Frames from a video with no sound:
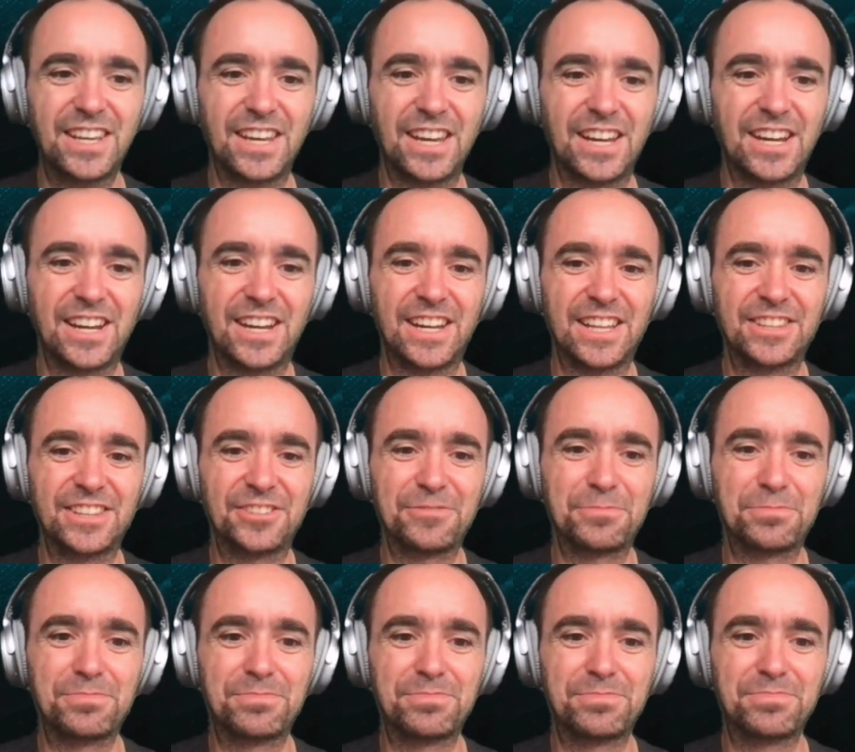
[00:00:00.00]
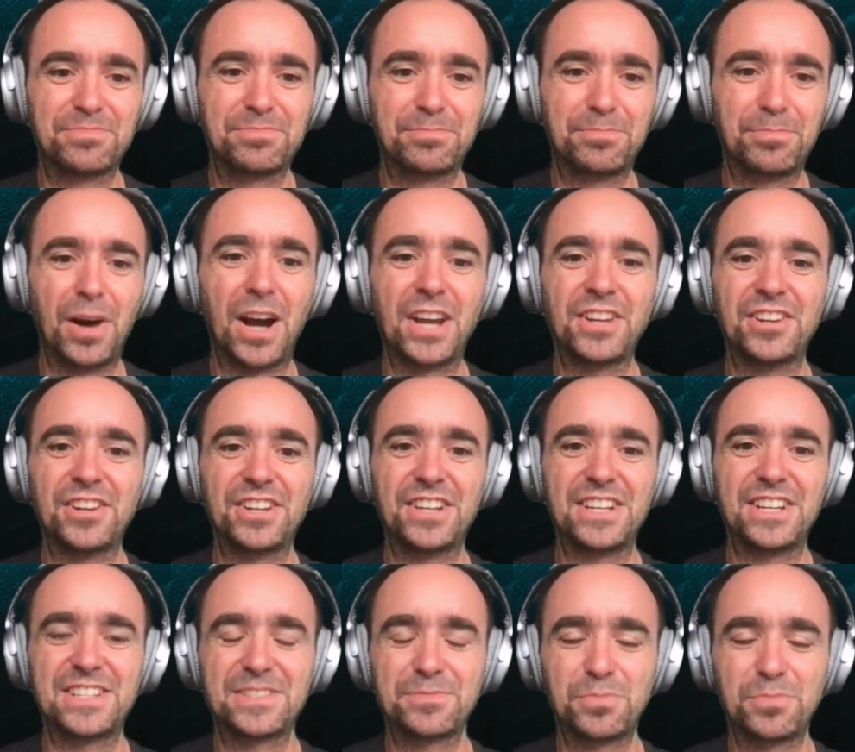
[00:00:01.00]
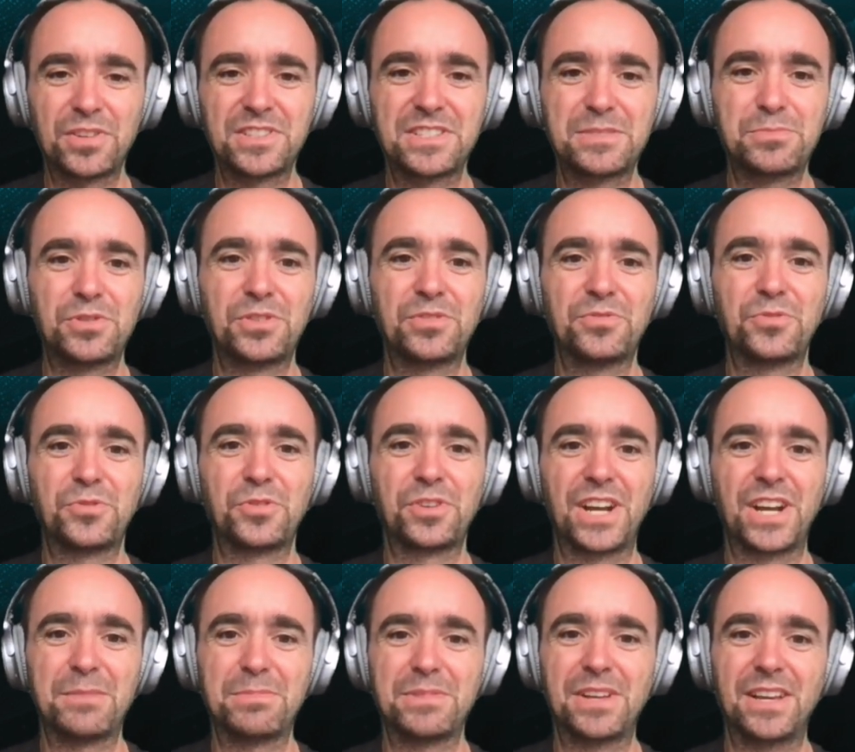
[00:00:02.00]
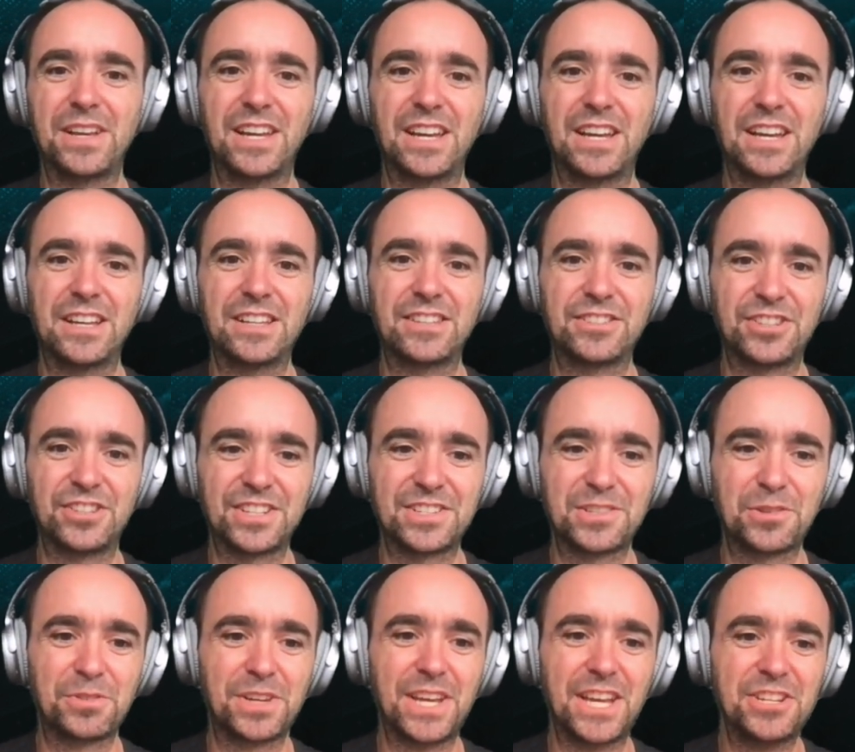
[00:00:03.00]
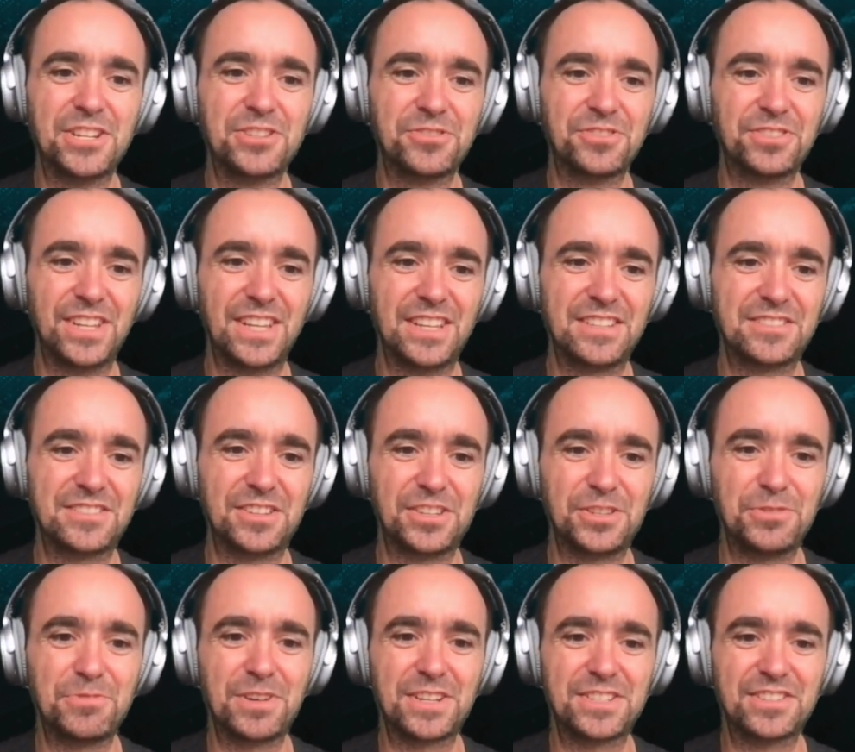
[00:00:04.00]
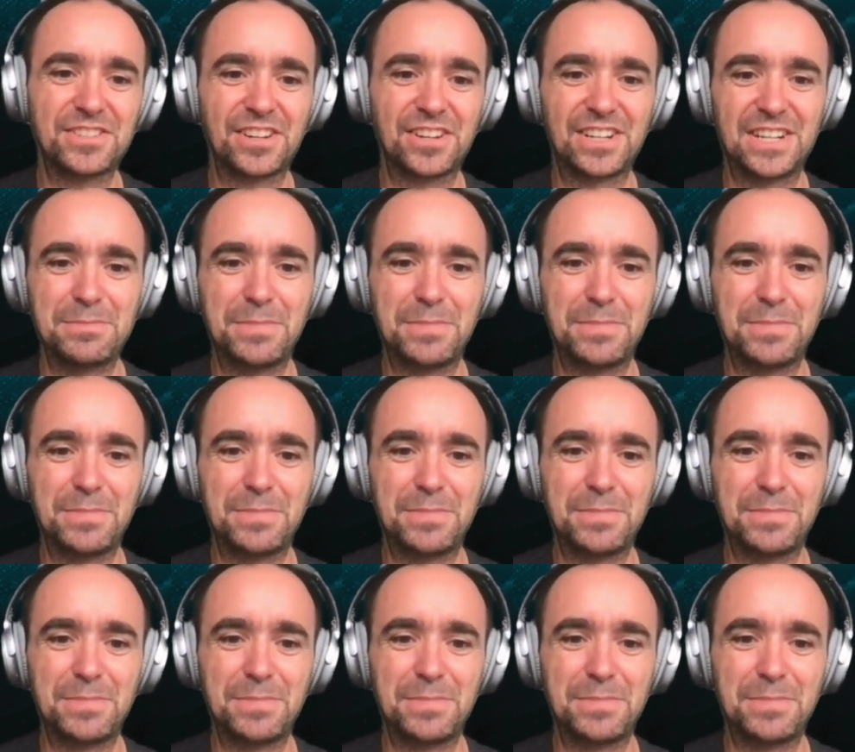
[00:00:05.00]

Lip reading: And the binary responsible for app translocation is the USR